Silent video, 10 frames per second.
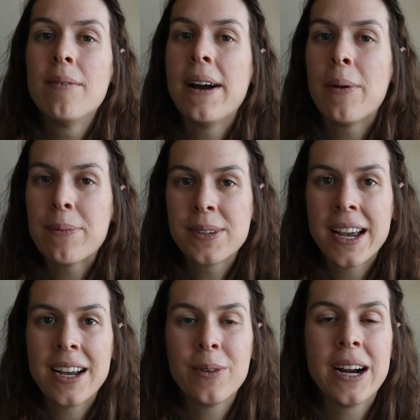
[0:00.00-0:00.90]
my
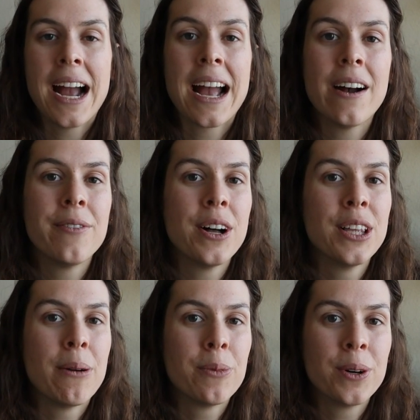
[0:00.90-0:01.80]
website where I have a
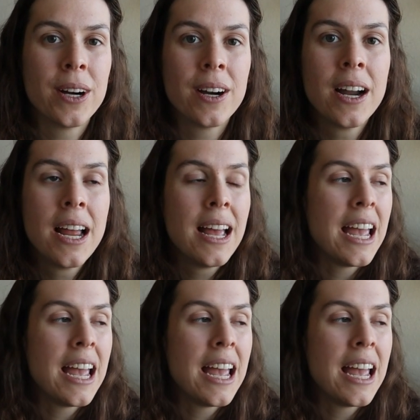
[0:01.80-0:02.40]
lot more